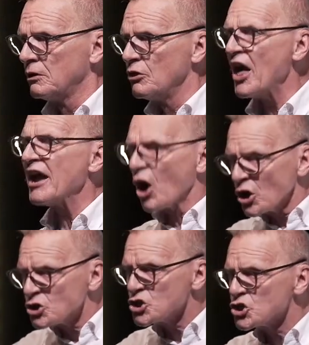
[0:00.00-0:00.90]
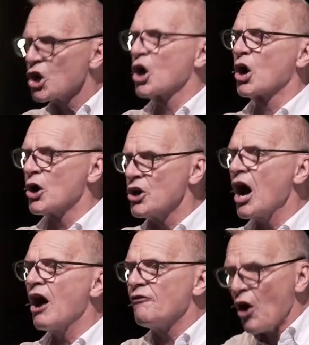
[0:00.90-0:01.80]
They are assured
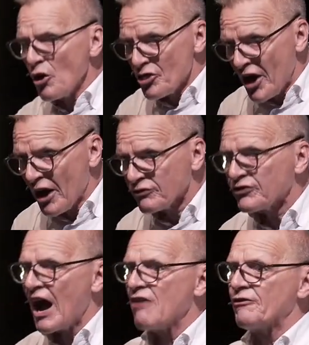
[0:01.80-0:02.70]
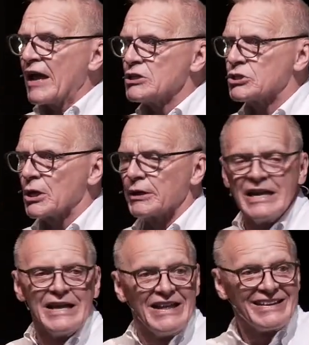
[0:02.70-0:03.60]
of their salvation.
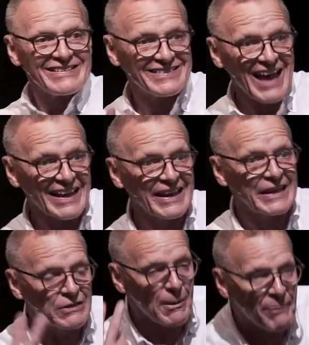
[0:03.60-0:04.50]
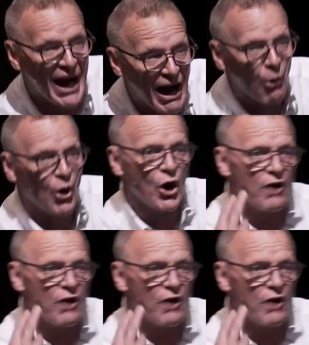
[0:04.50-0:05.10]
Secondly, the power